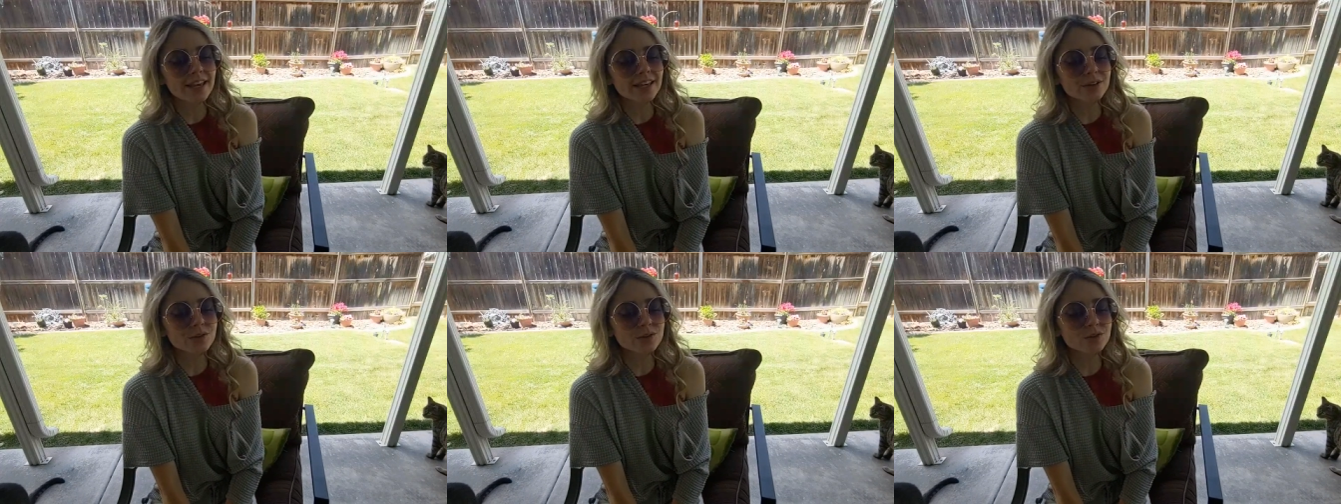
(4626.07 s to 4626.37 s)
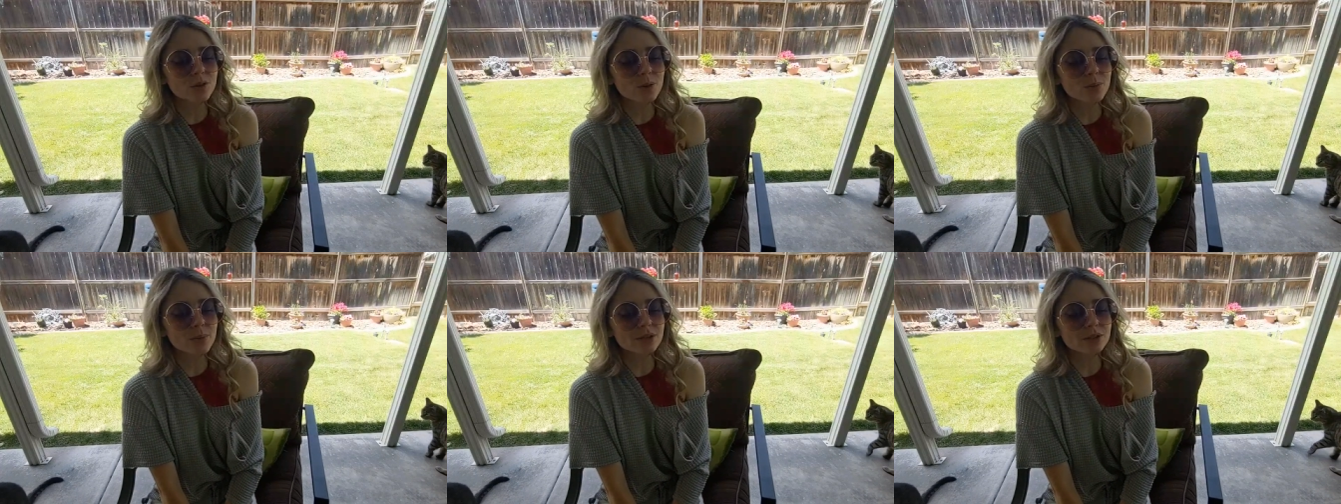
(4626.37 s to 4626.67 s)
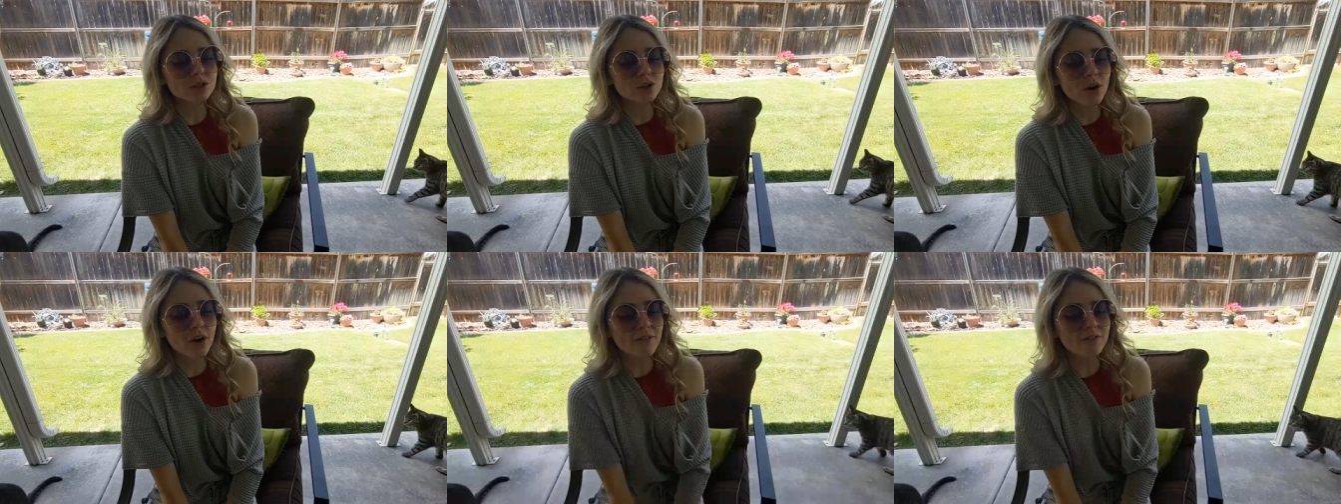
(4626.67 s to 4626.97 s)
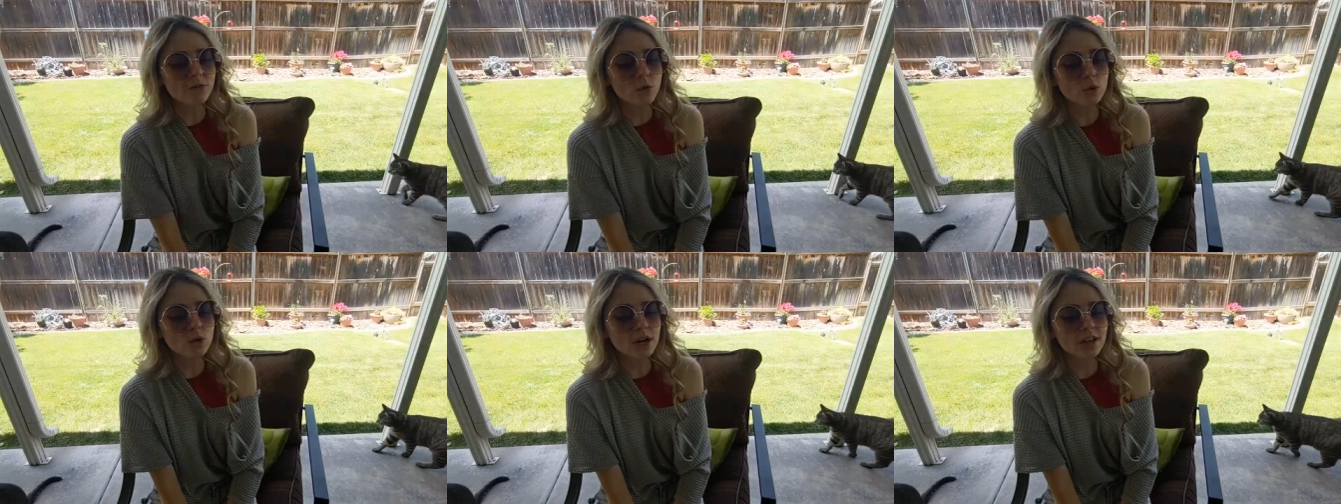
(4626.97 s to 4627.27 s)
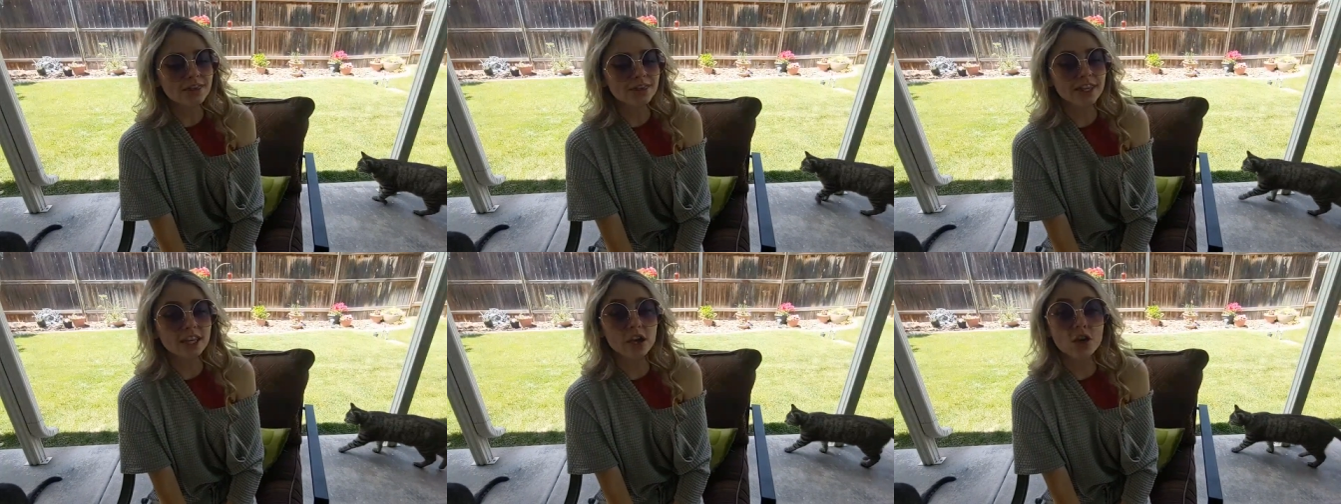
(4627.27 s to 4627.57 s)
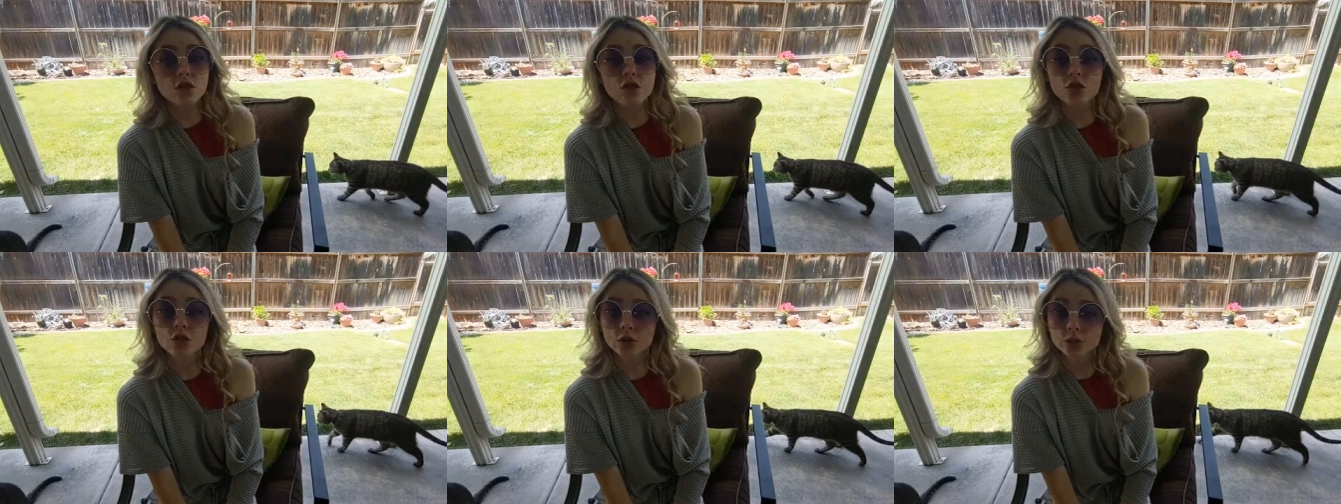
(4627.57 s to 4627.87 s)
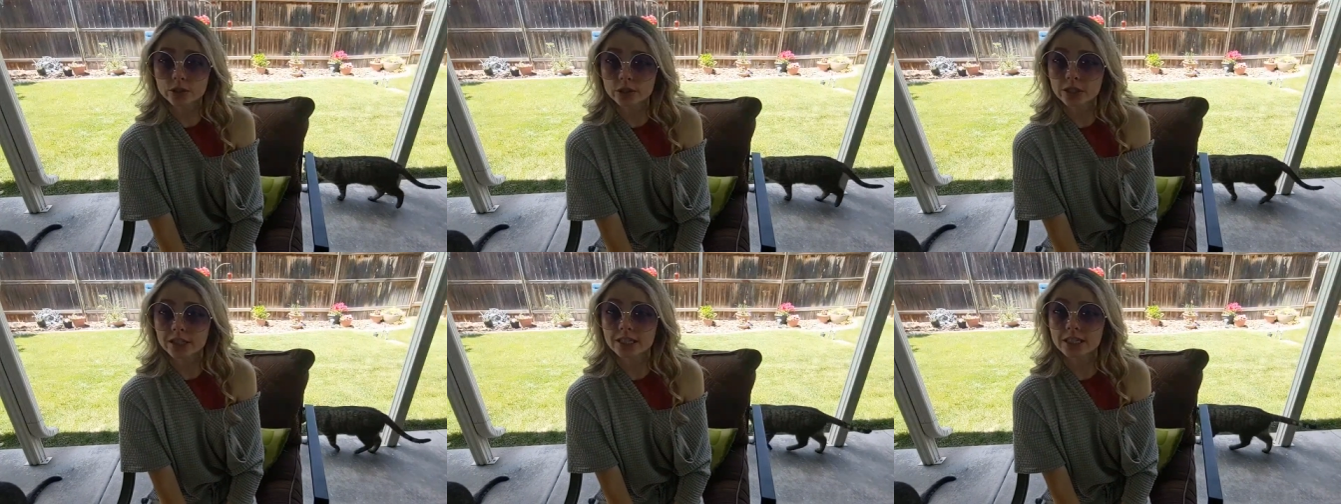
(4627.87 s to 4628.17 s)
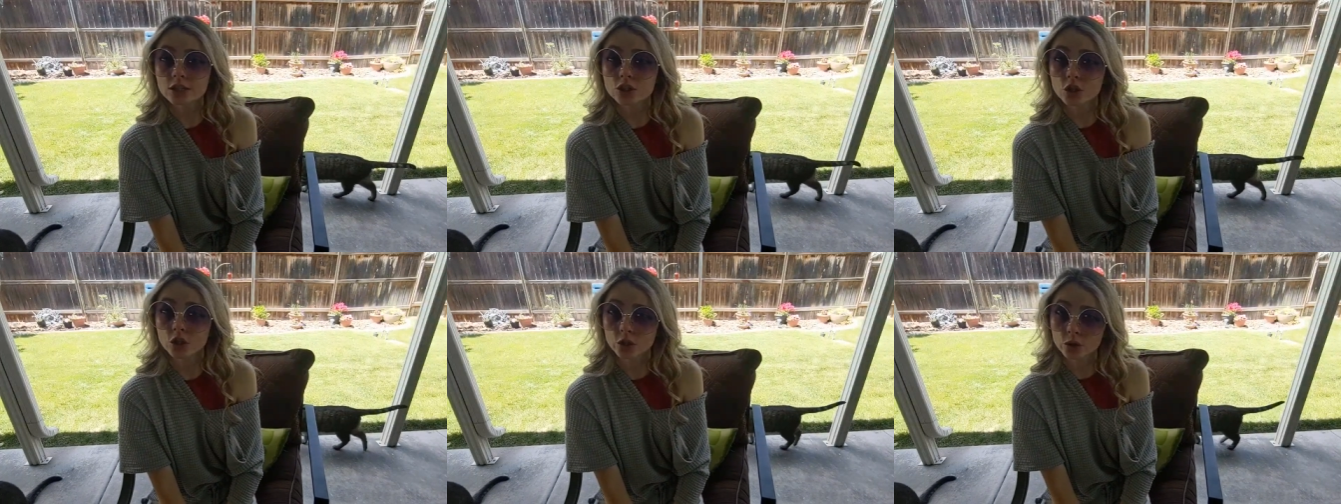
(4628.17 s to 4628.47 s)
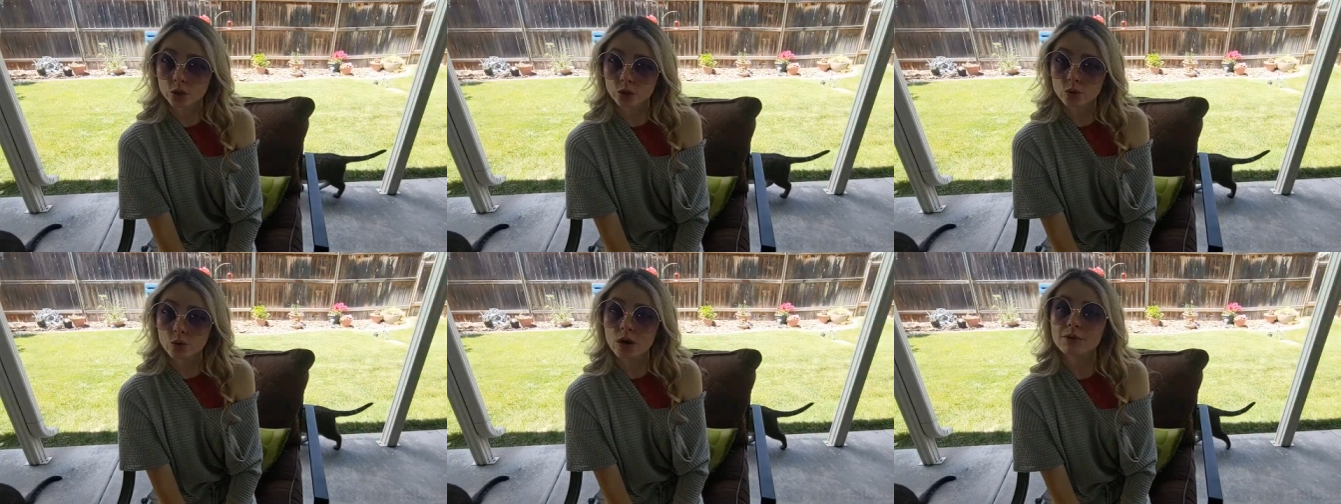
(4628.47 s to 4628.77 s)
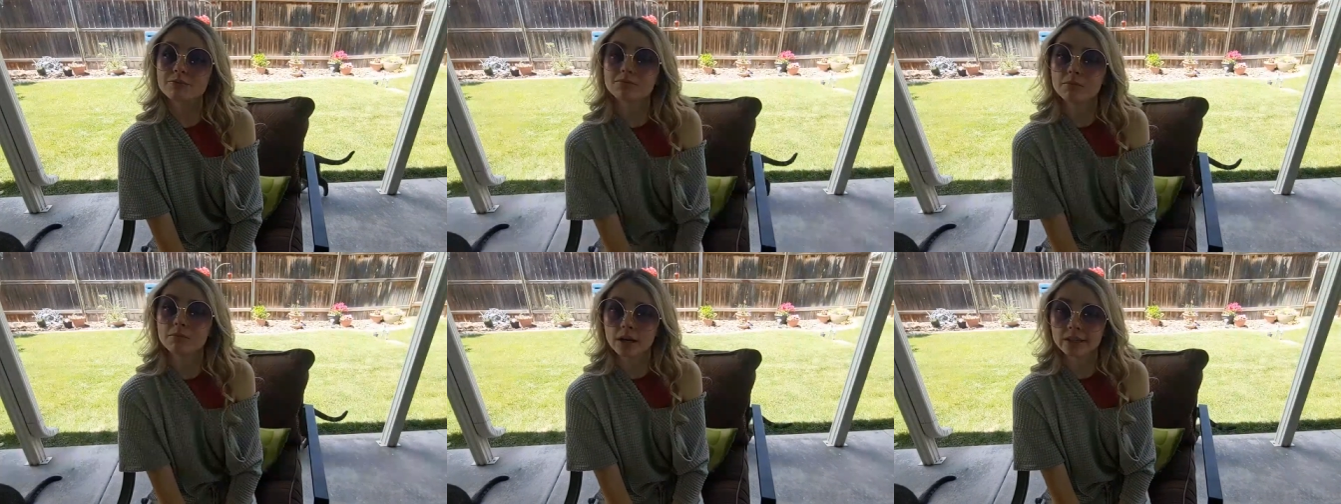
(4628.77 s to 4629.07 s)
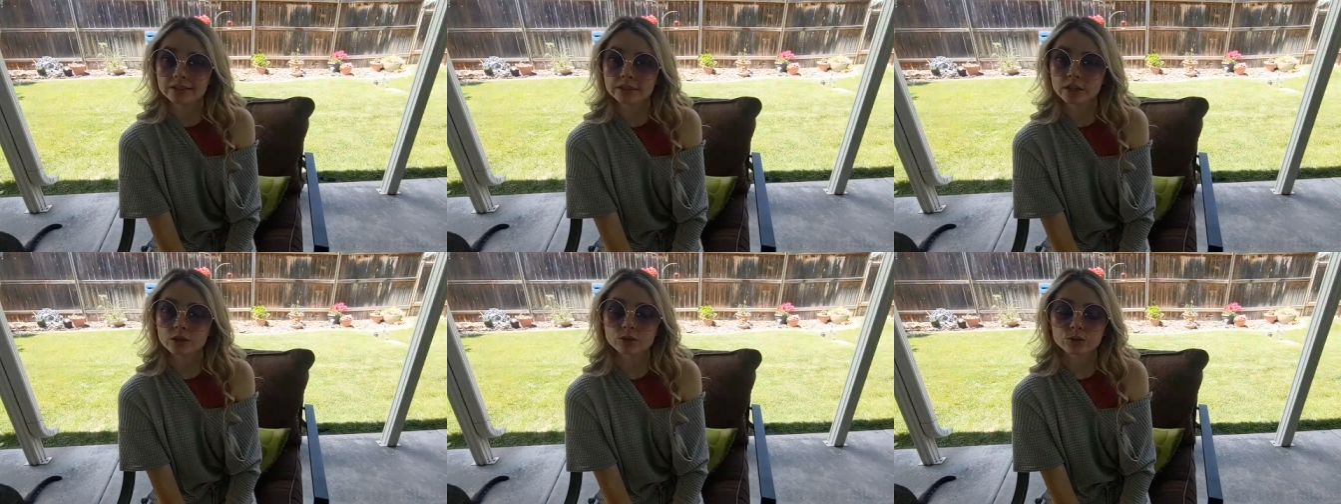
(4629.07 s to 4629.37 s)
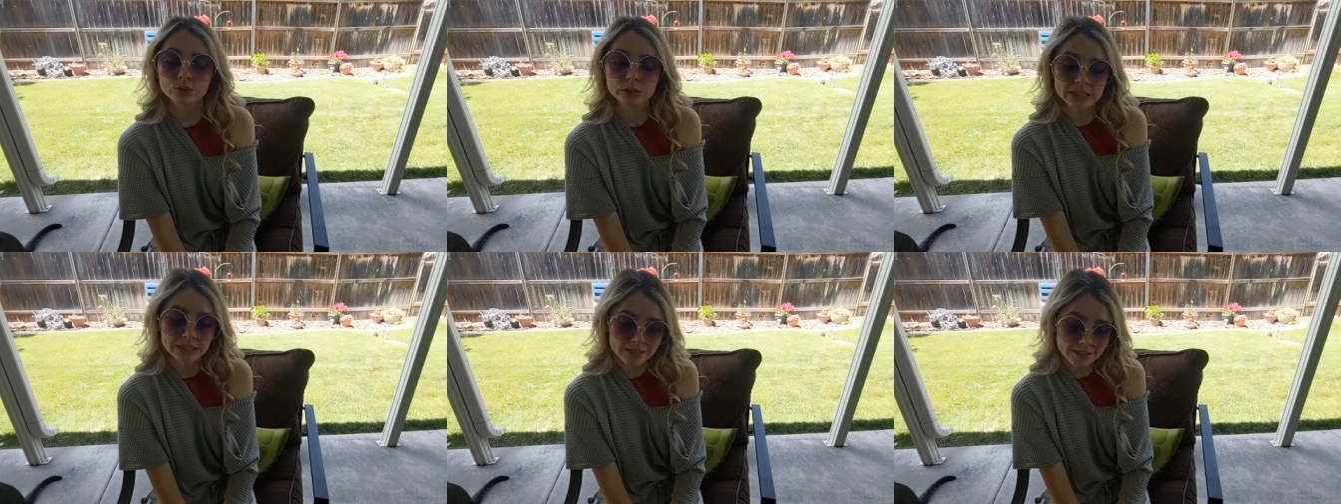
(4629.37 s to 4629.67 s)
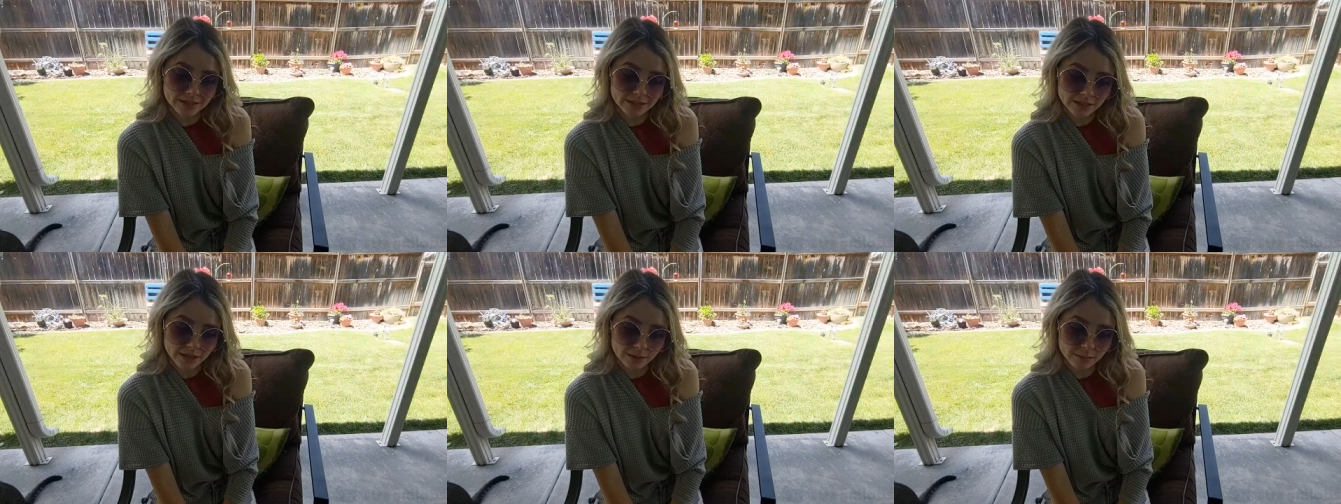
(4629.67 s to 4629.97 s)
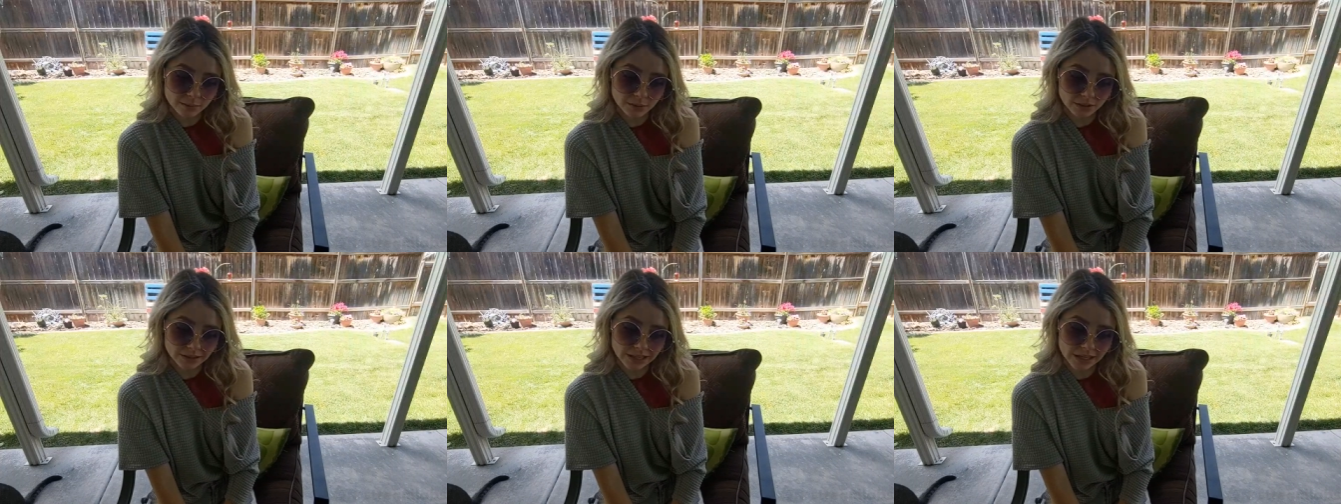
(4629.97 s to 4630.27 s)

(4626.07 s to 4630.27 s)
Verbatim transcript: Thank you so for the 32 month resub.